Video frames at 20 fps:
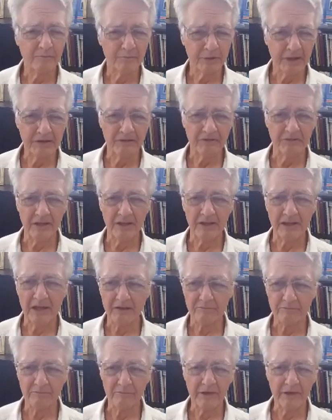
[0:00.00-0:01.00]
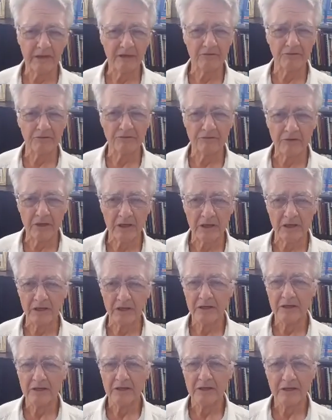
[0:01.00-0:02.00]
please have them give us
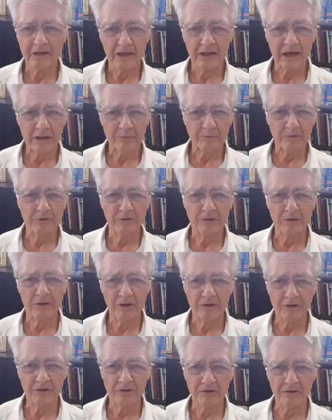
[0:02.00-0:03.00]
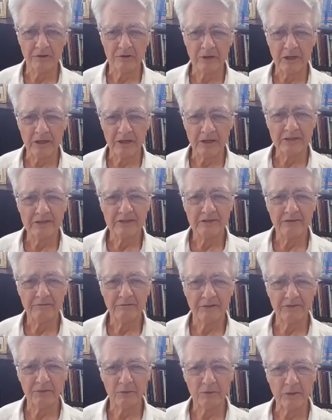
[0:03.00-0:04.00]
an opportunity to
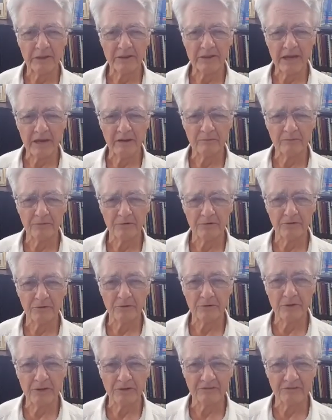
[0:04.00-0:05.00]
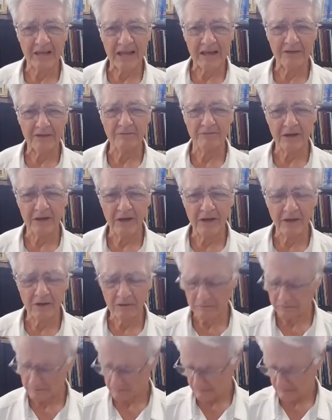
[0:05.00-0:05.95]
visit with them through this live video.